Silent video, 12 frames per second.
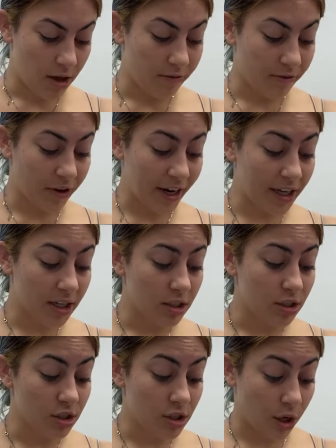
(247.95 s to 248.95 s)
"Frank,
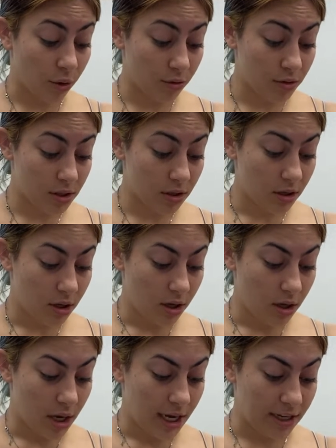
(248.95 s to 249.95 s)
don't."
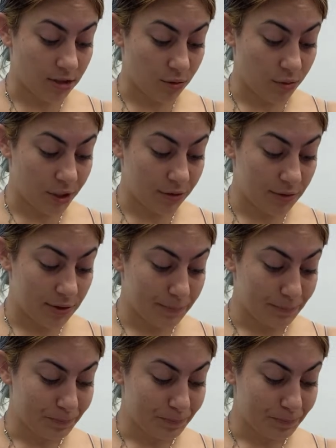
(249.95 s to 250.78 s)
Hazel rose.